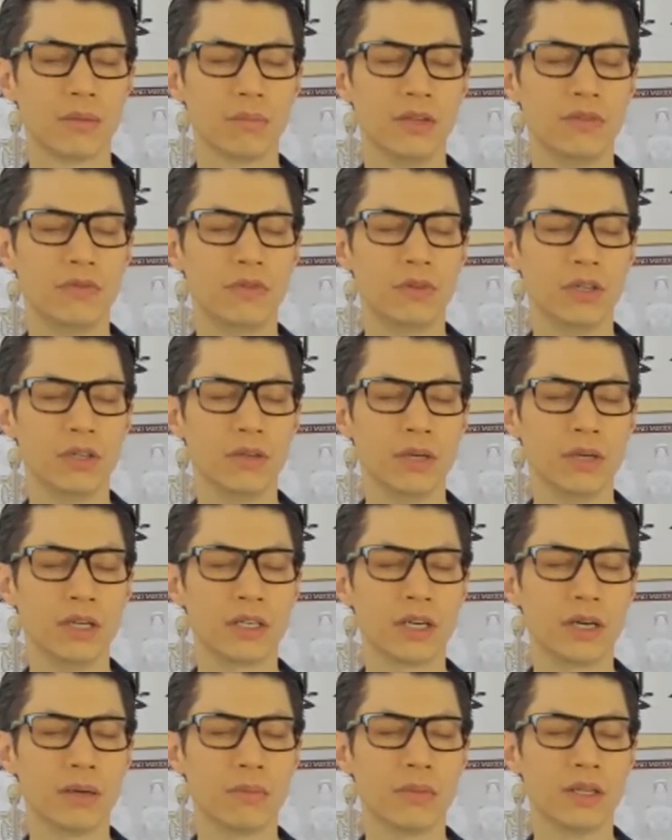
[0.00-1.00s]
before you
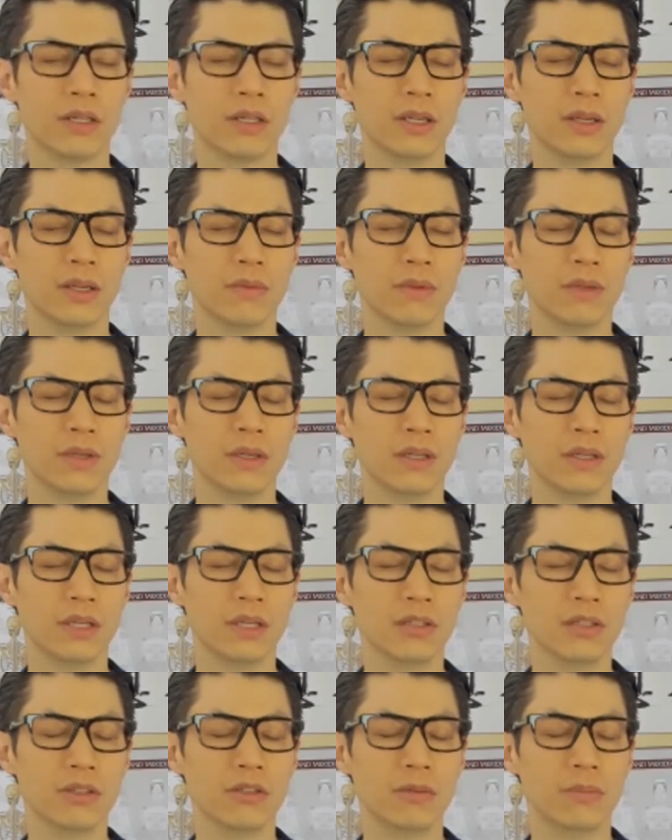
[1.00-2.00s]
wake up. And
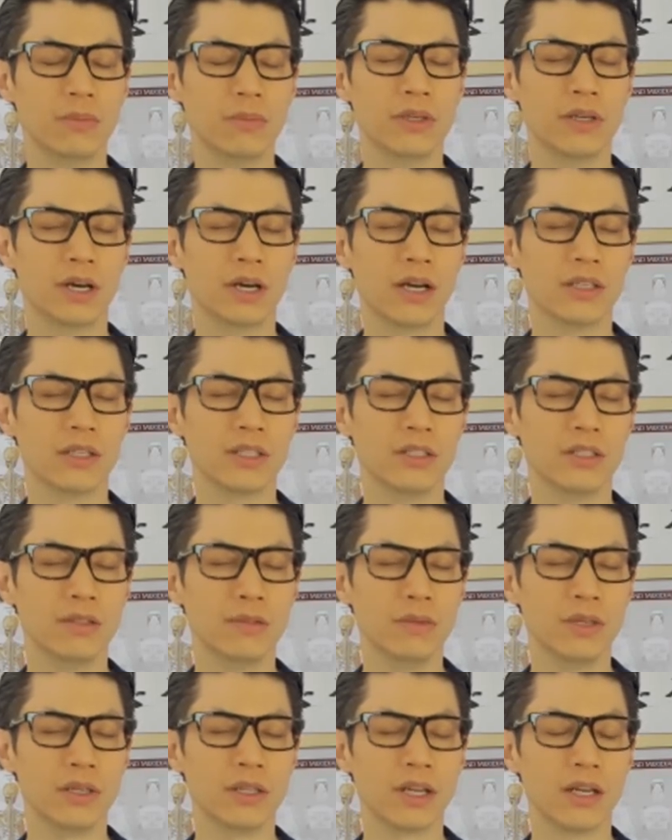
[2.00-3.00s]
then you open your eyes and you
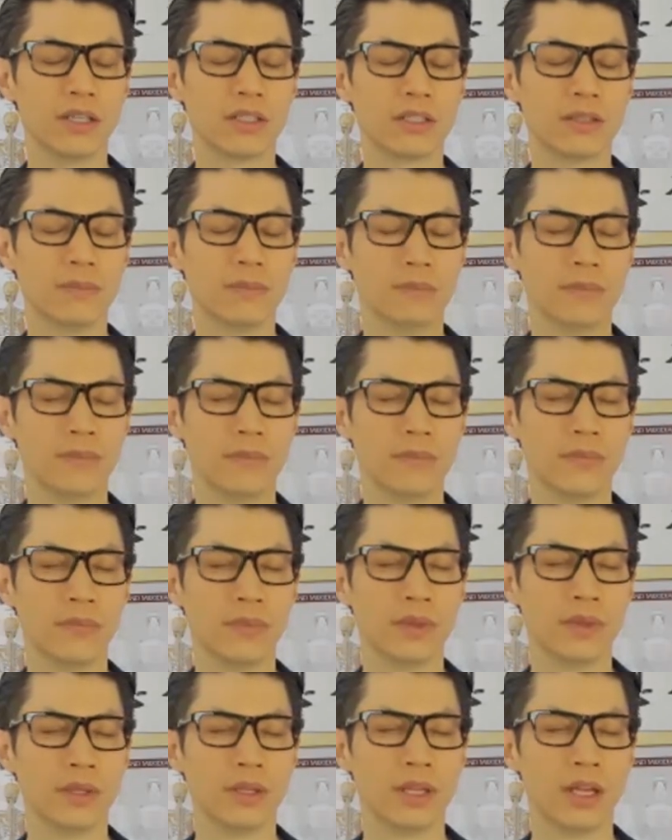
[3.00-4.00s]
realize
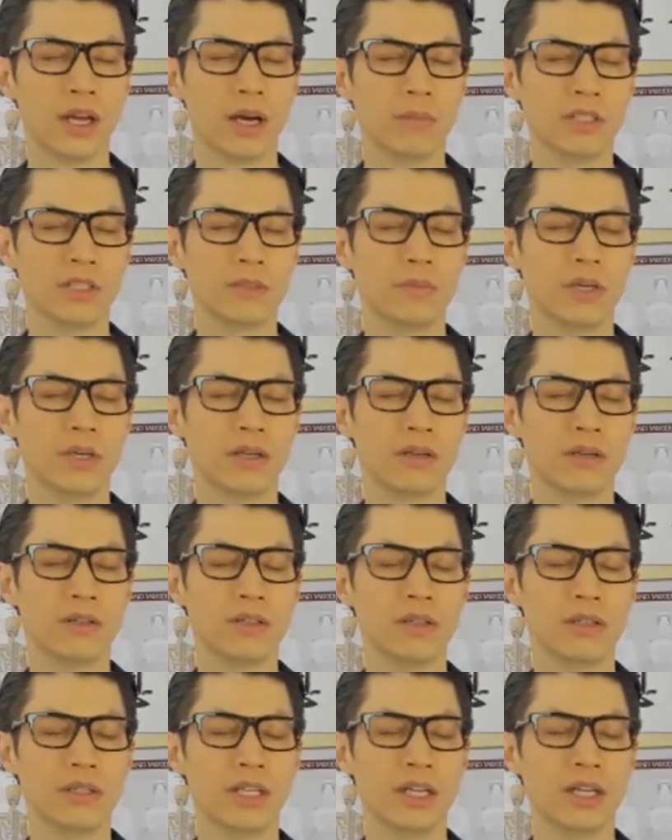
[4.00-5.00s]
how much better
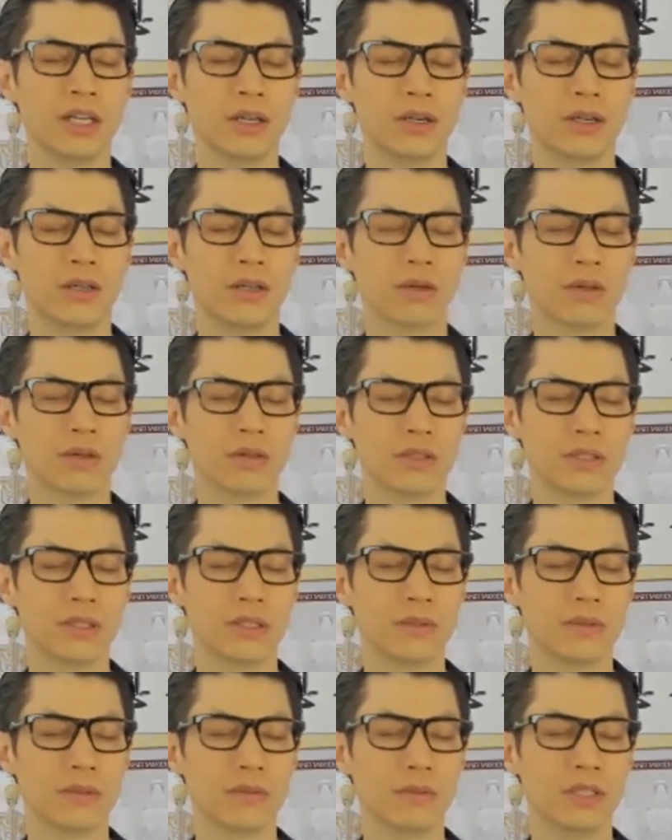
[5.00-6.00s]
your day goes
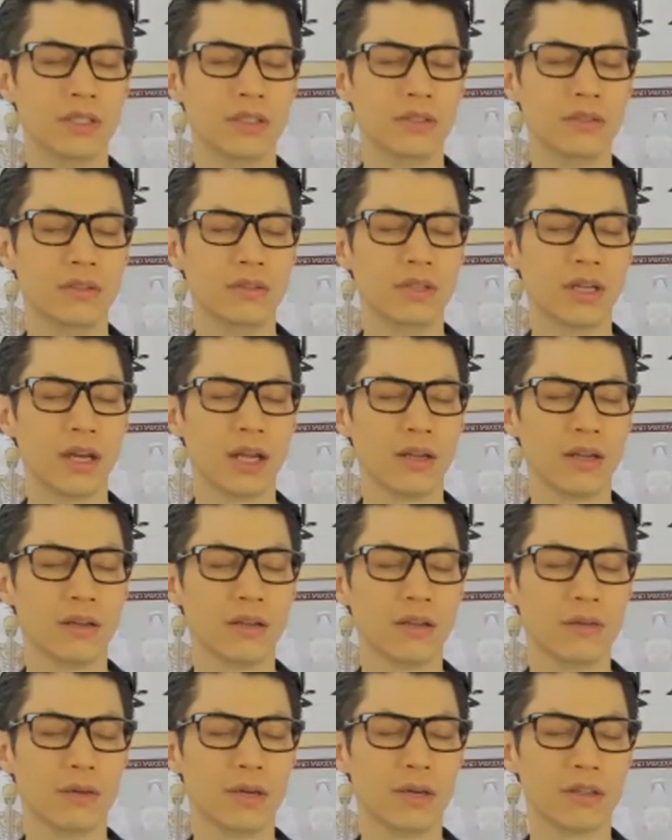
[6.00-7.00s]
when you do that
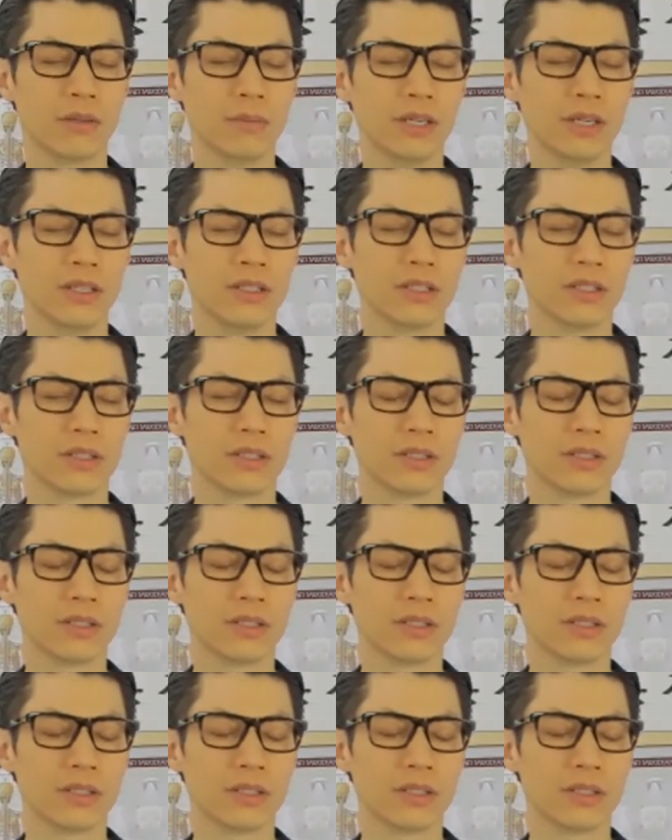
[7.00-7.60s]
on a regular basis.